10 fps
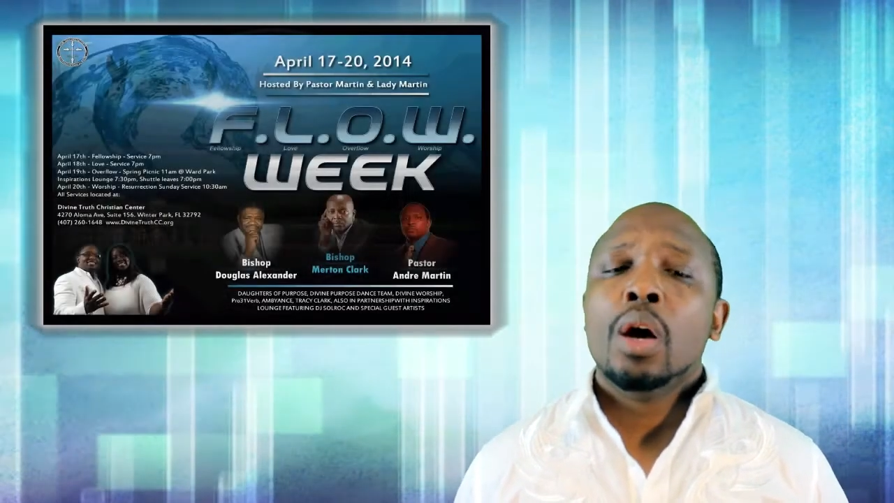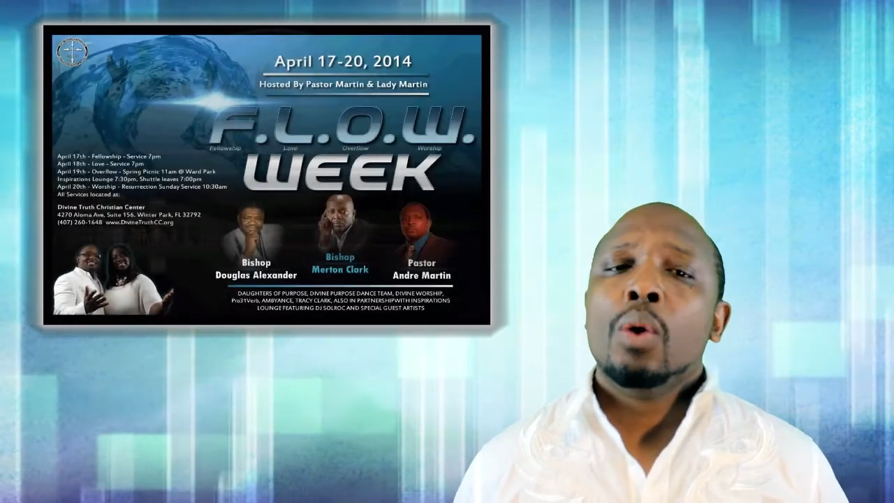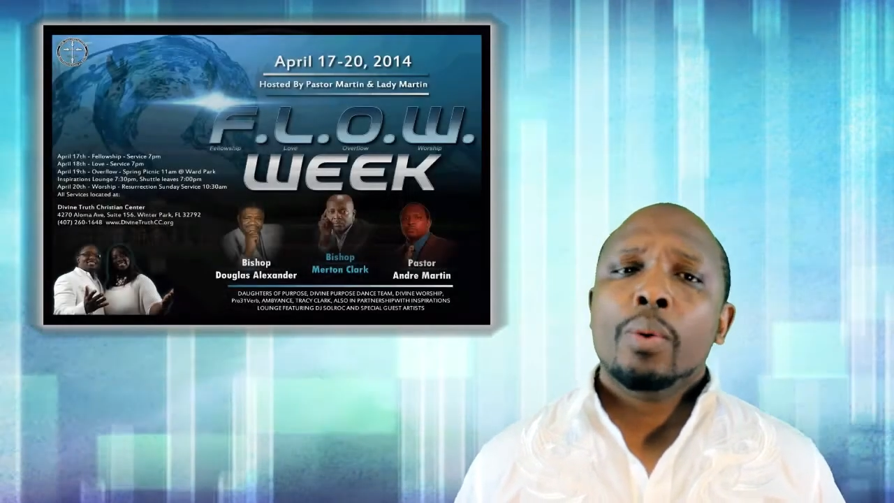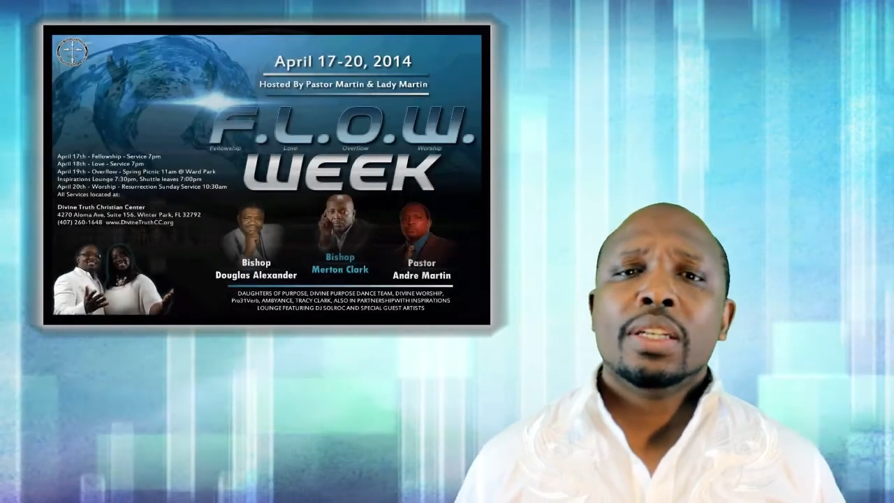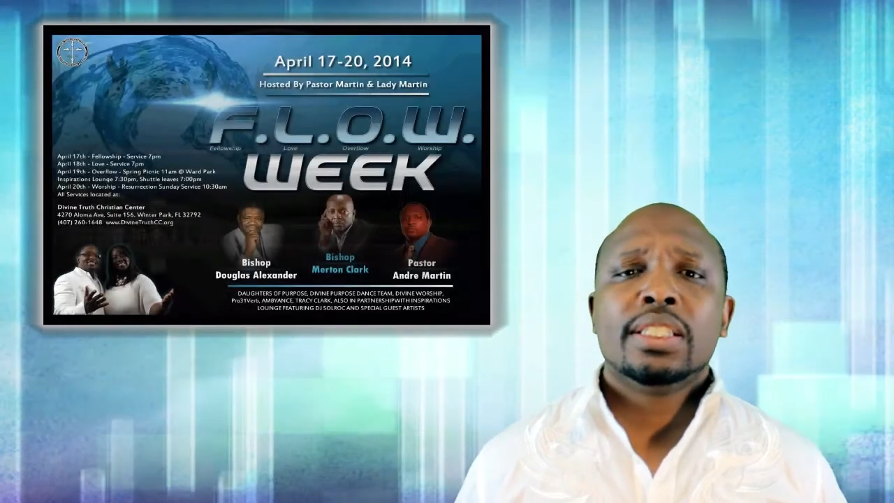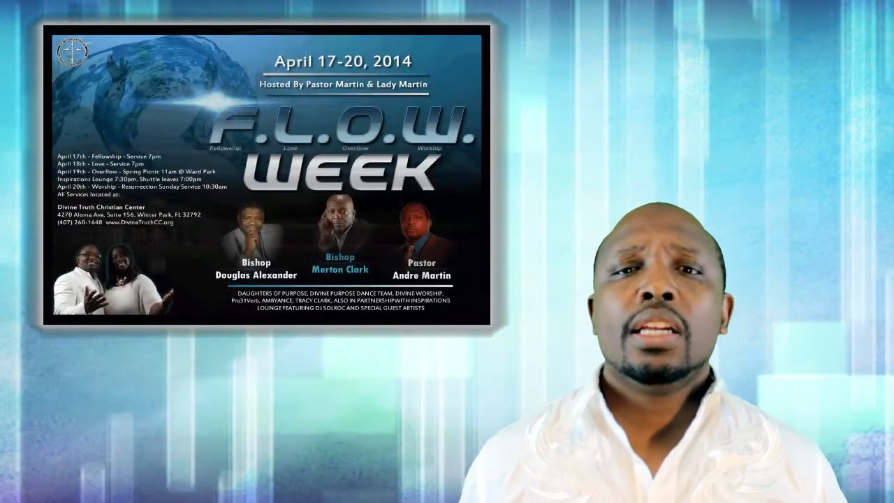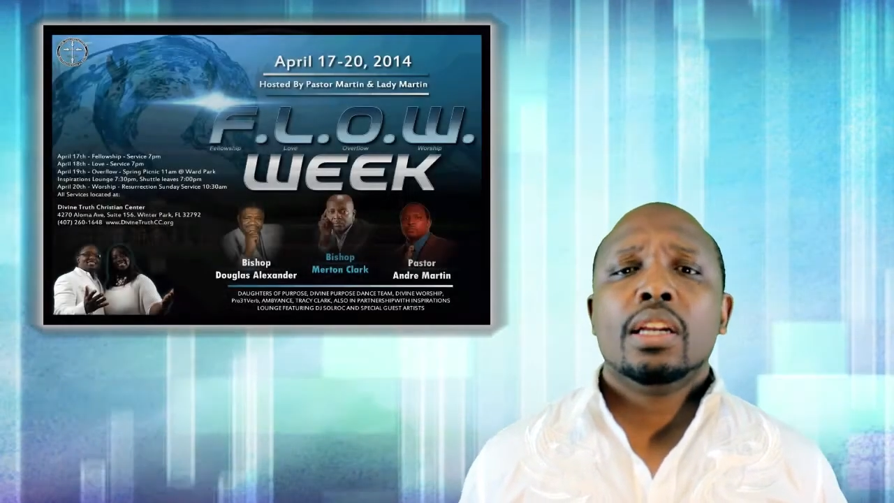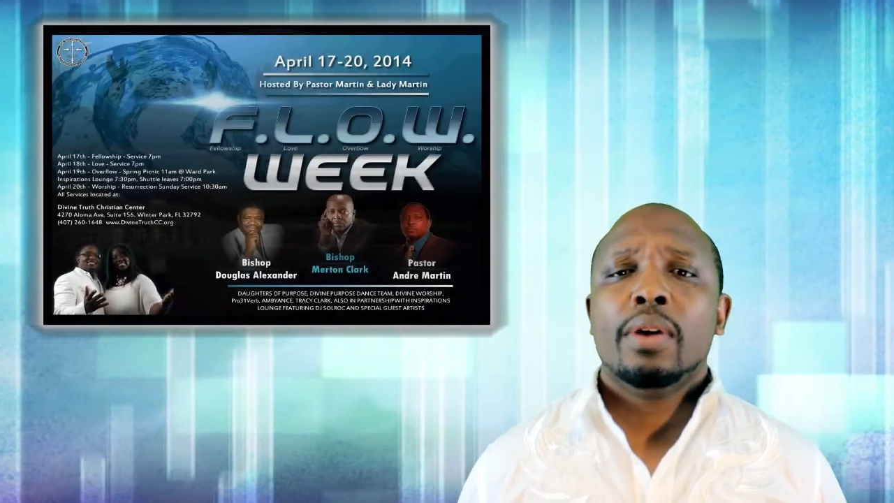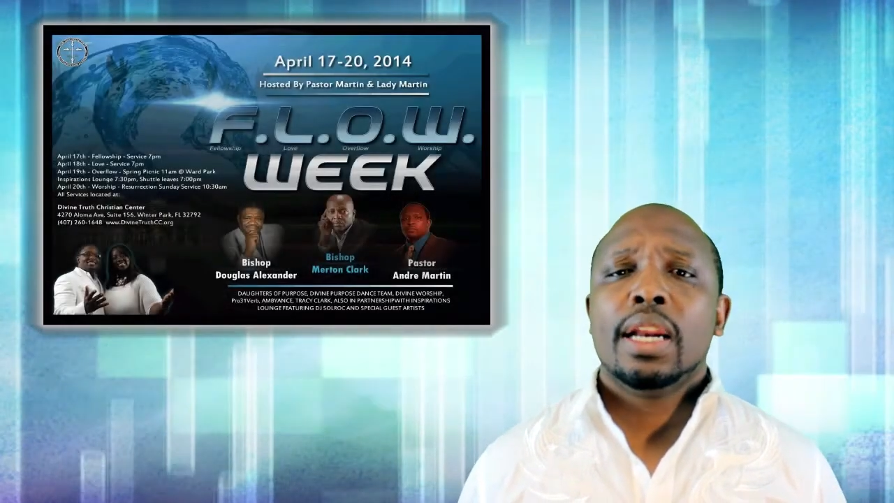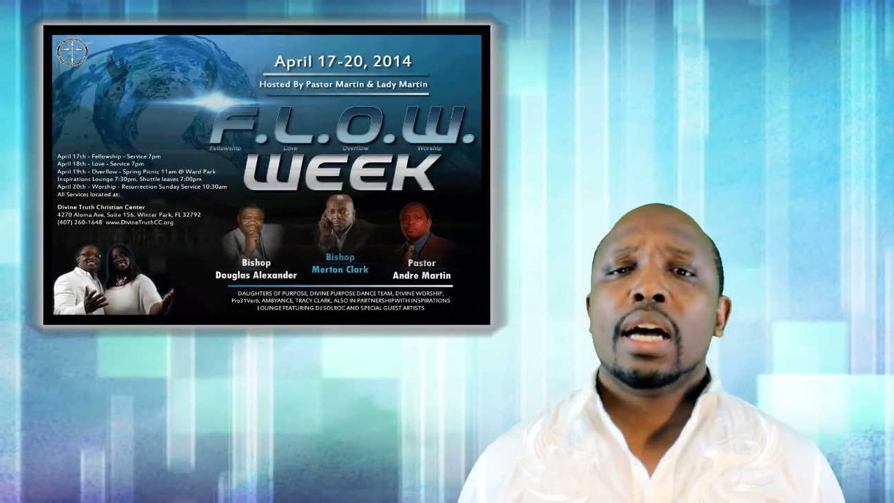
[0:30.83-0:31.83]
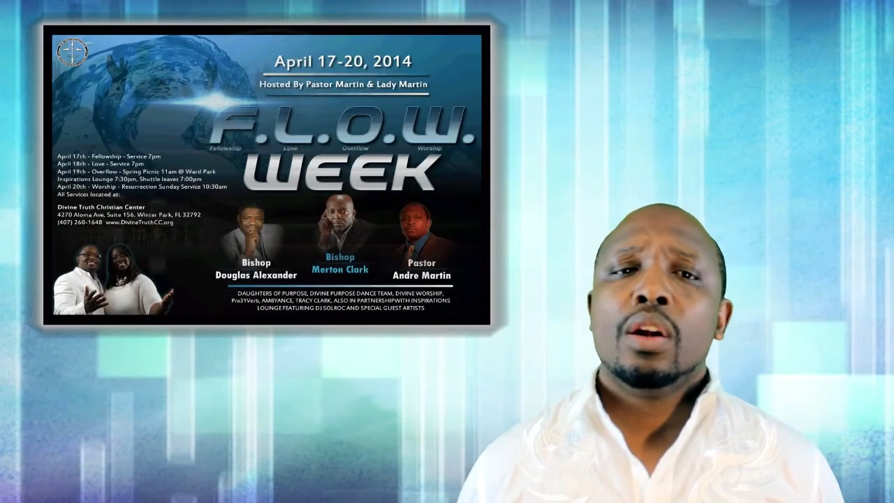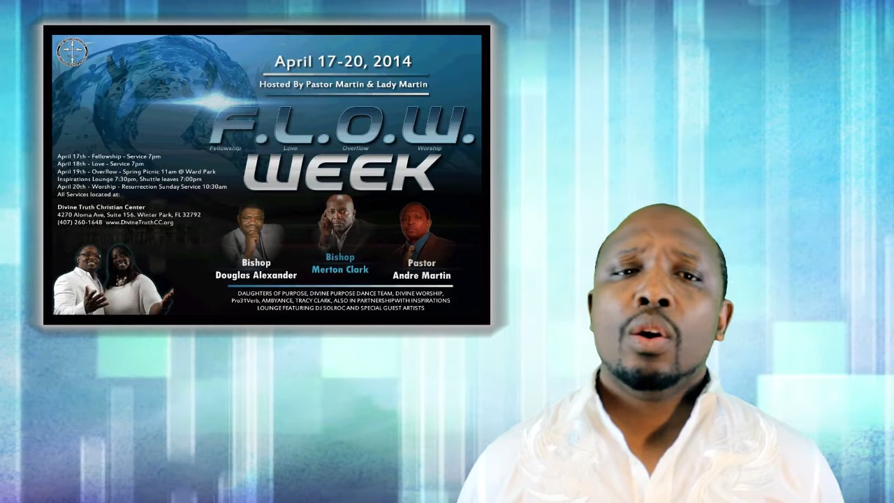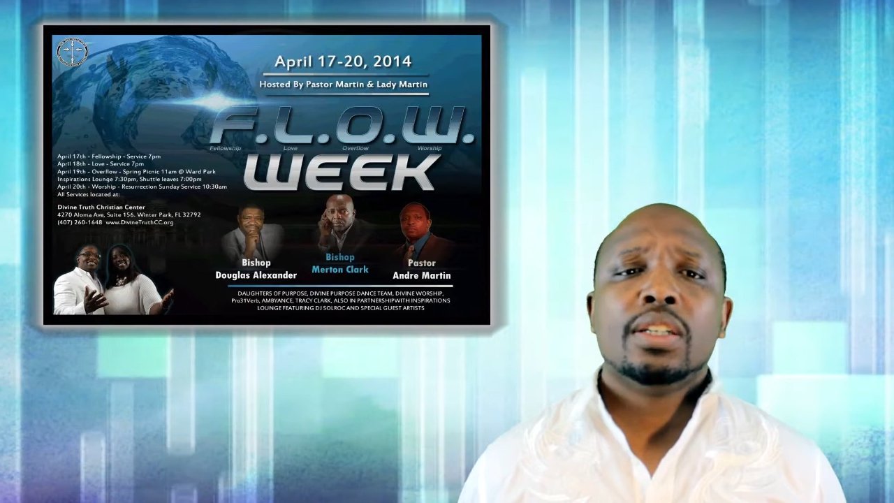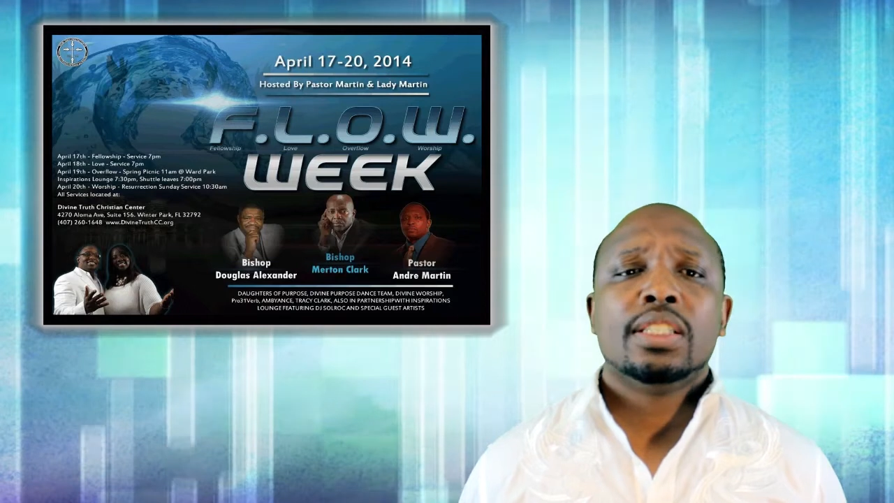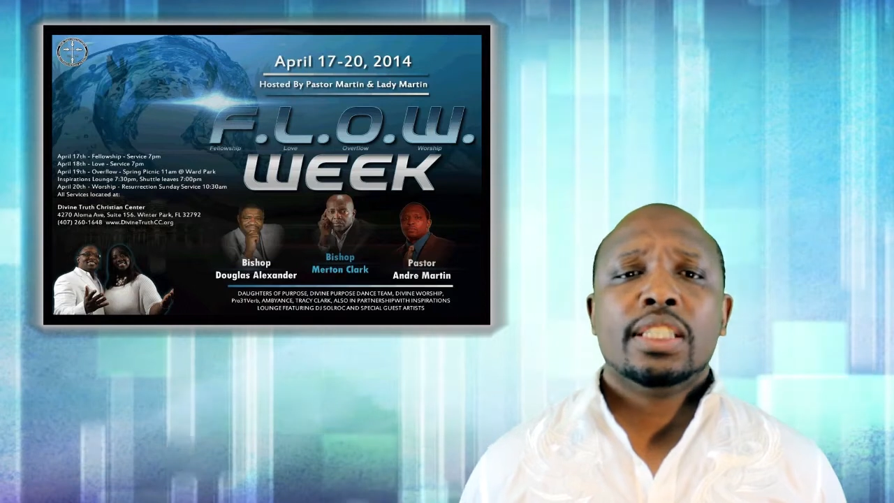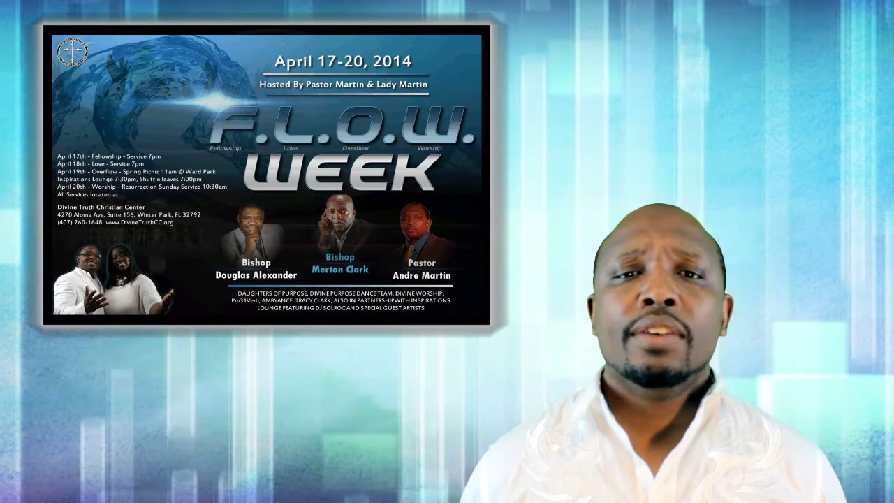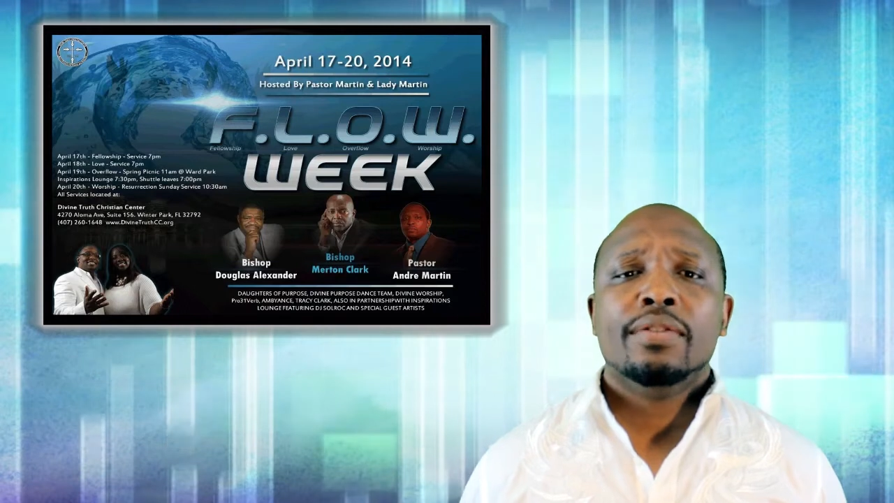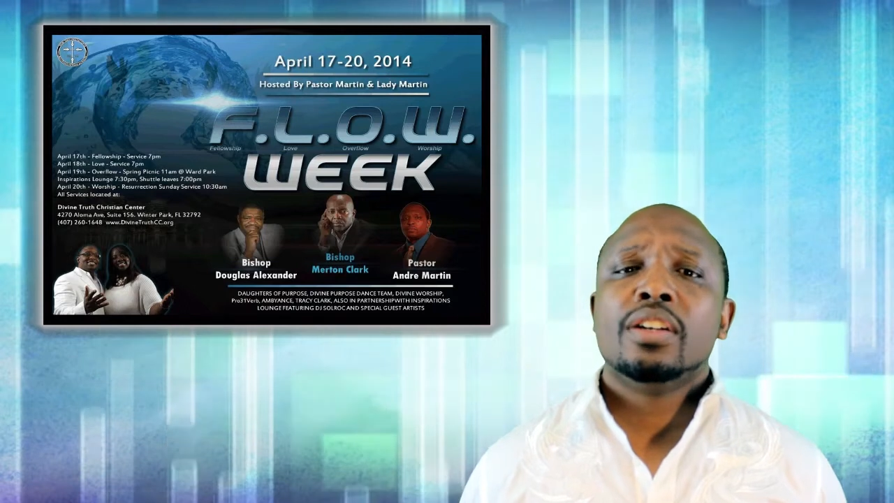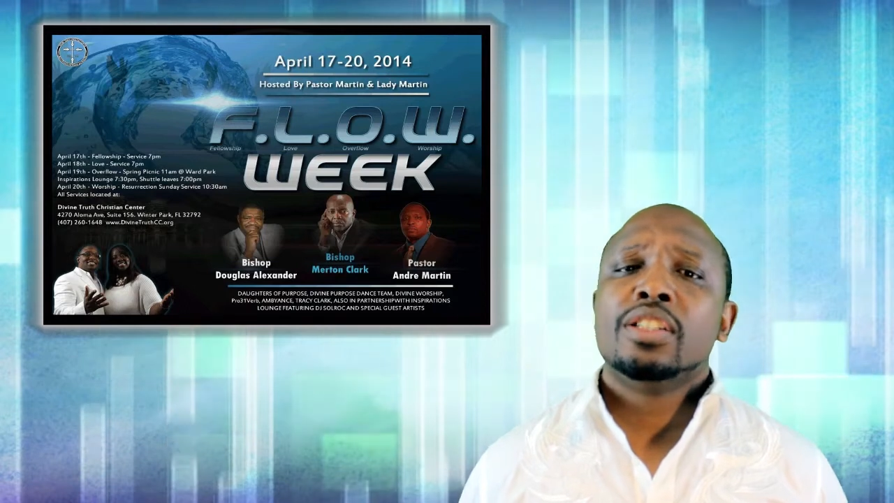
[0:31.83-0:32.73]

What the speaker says: where we celebrate our Lord and Savior,